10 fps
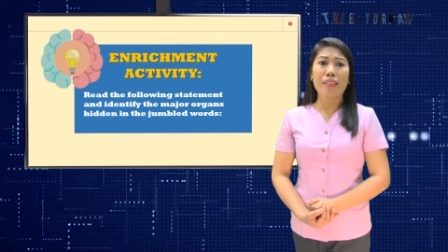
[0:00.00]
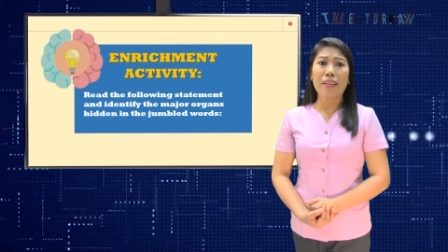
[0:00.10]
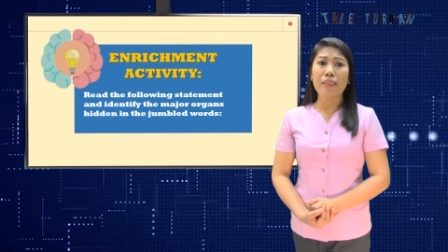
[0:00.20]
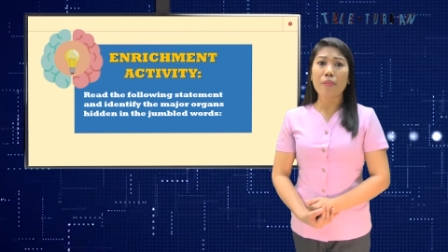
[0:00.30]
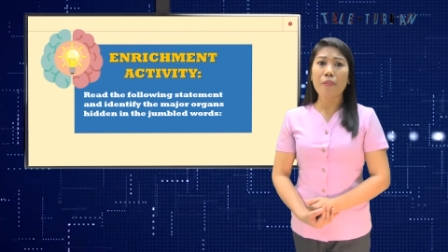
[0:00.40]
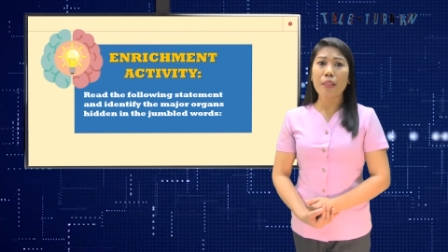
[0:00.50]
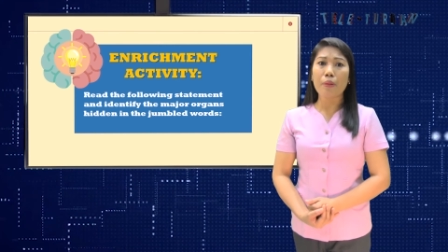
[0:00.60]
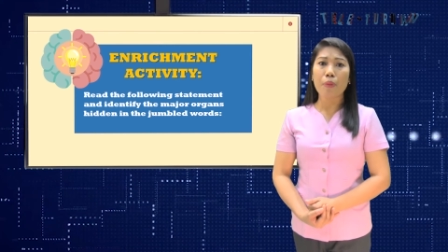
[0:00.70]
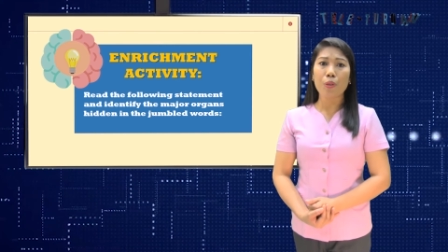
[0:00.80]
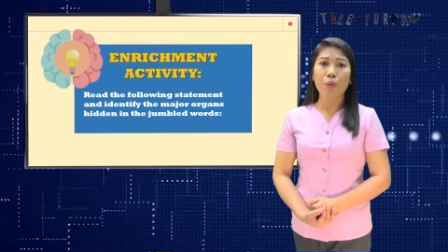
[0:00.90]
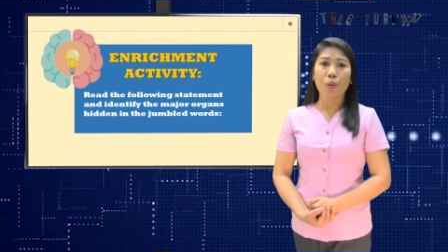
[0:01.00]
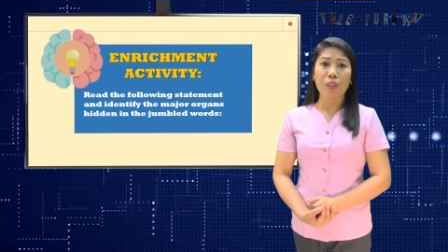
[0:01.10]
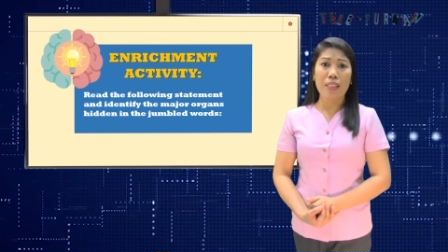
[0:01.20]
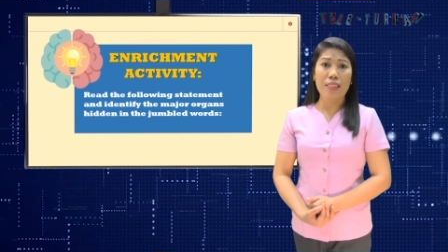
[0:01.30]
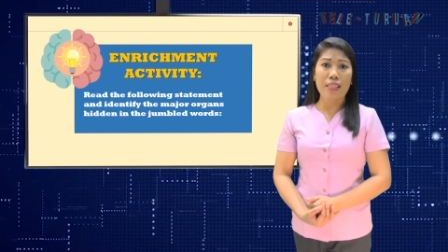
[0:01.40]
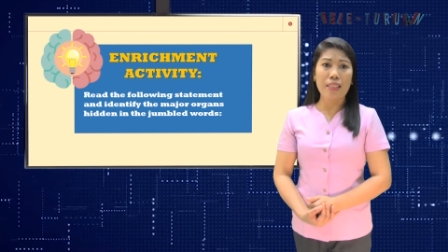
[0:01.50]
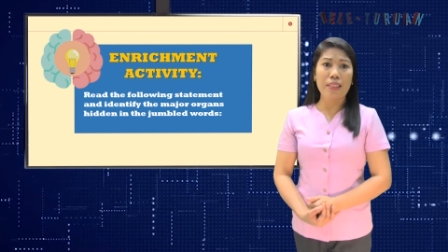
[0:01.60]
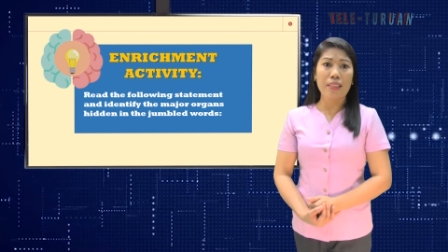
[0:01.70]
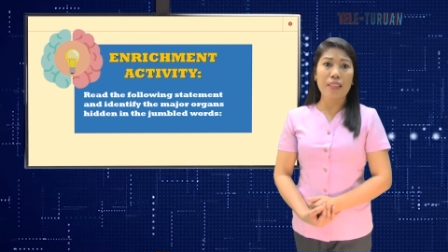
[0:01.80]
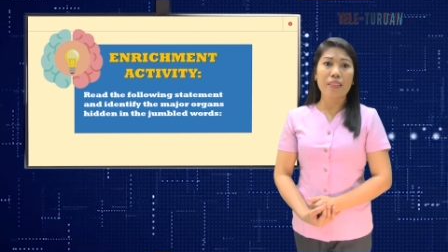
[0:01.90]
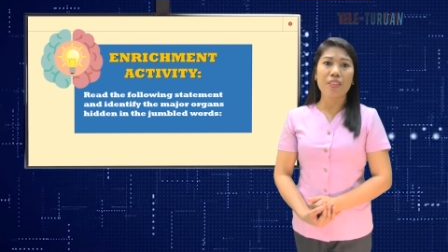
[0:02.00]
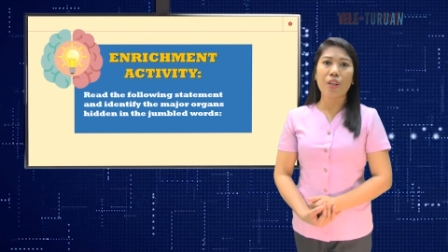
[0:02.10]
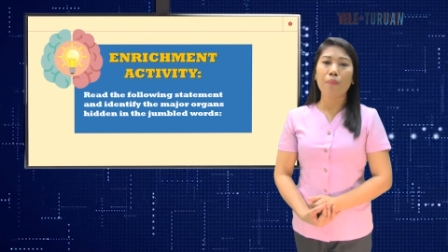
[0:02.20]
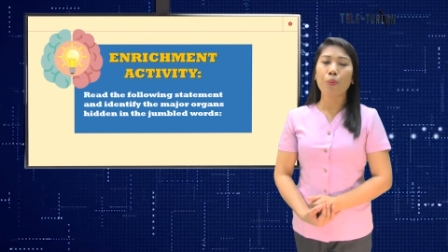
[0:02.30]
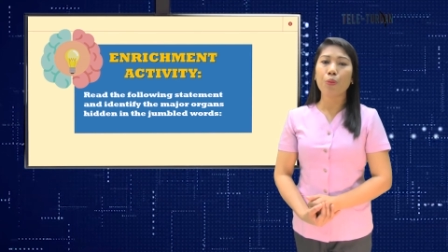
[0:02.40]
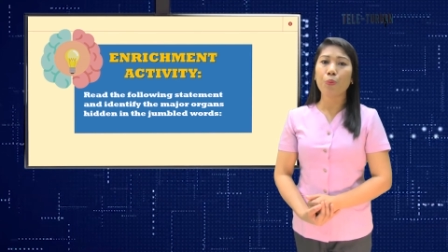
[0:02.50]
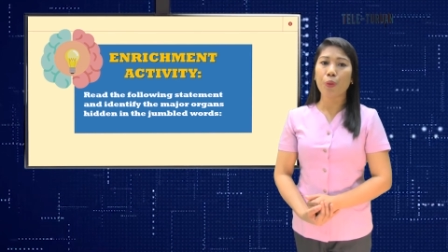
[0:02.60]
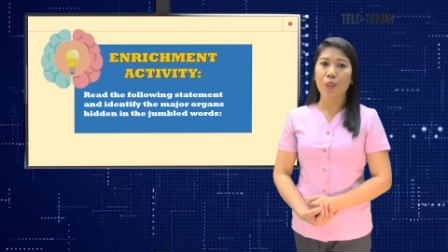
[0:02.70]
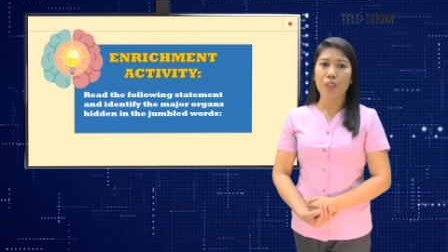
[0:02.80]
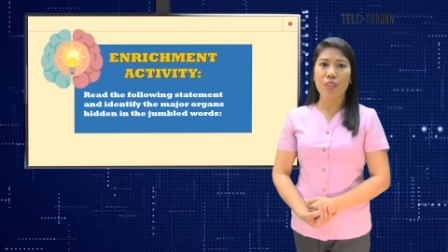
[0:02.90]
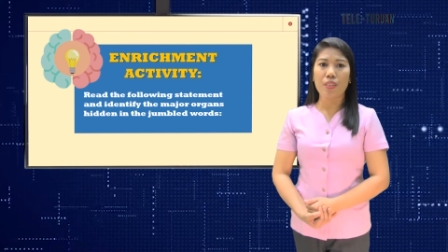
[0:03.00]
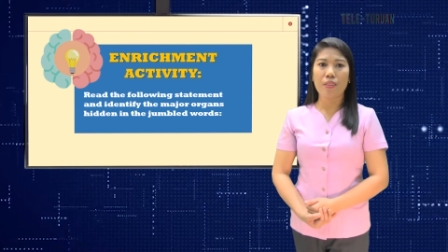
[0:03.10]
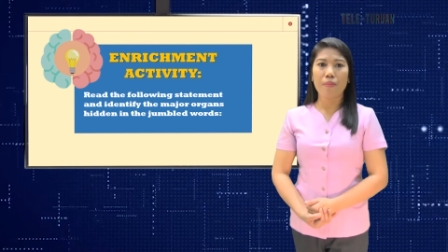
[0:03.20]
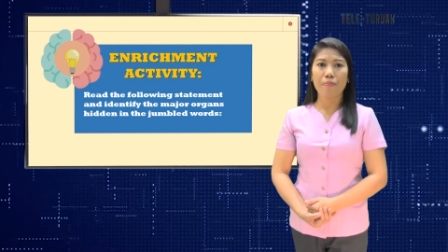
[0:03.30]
identify the major organs hidden in the jumbled words.